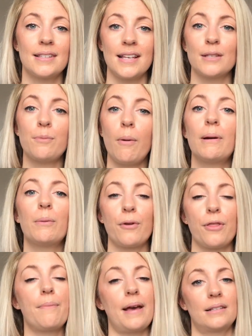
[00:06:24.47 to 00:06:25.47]
it's probably one
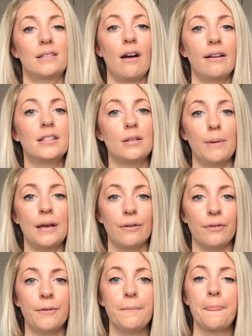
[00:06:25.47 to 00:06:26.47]
of the best diets to be
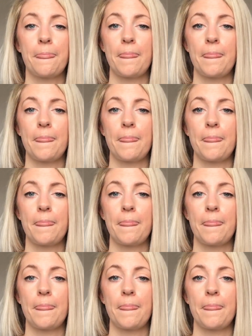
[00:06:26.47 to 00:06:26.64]
on,